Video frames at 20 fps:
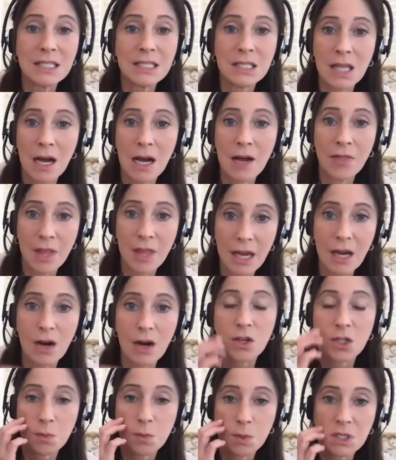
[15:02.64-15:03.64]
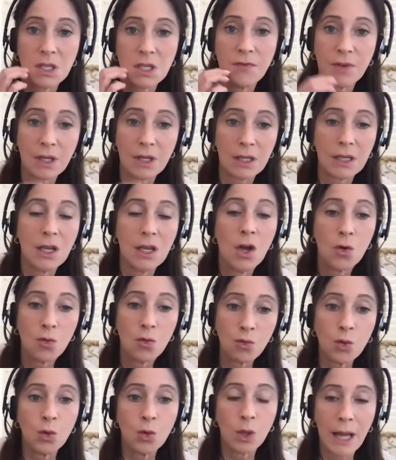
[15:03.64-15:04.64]
on there specifically
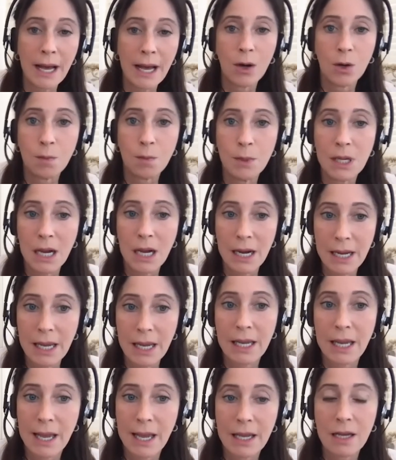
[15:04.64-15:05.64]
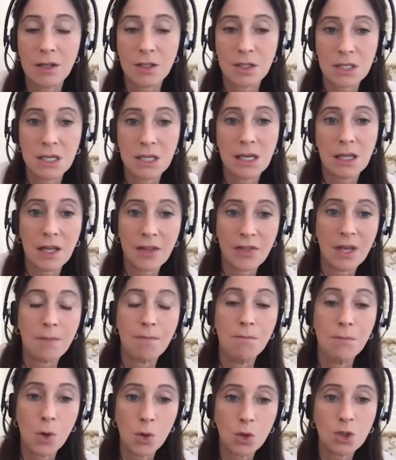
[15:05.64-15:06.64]
rule out BIA, ALCL. I think
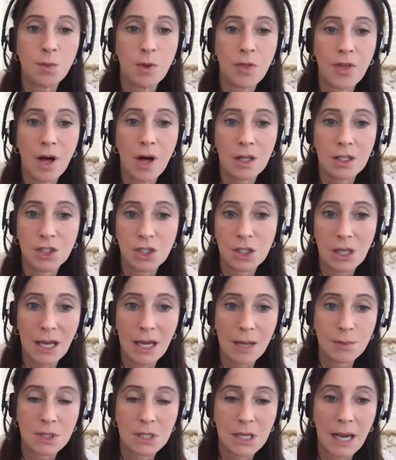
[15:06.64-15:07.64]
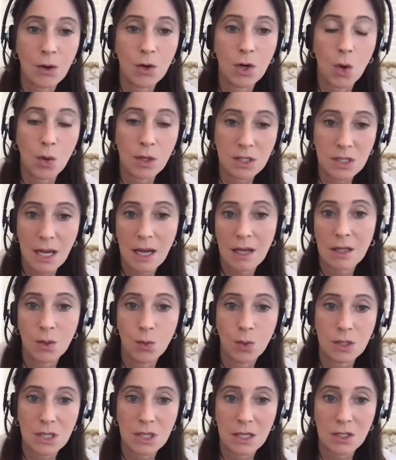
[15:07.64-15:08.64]
most pathology labs now know exactly
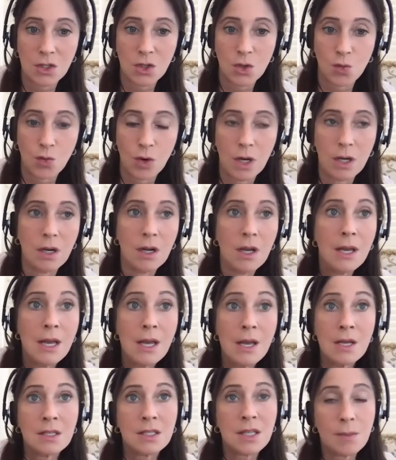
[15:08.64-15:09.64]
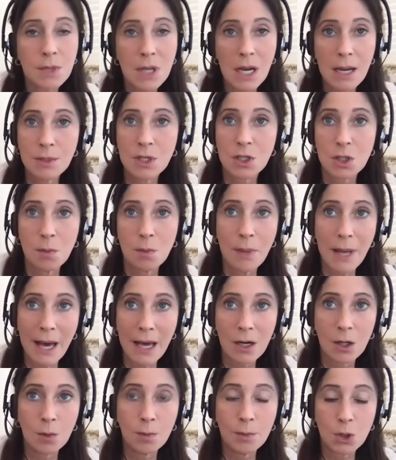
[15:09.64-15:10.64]
what tests to run. Sometimes there's a
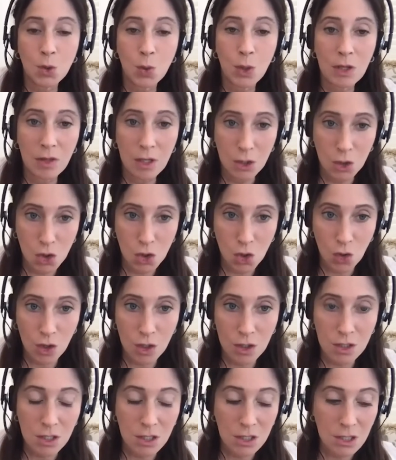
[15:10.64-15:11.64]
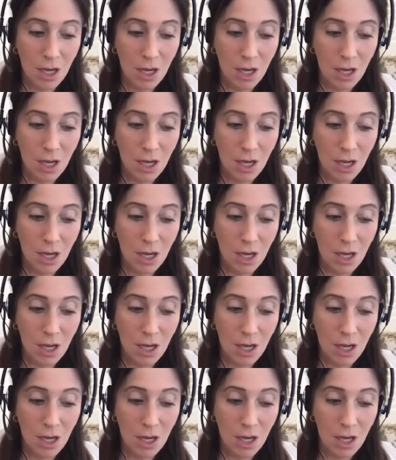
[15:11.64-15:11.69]
battle between the insurances,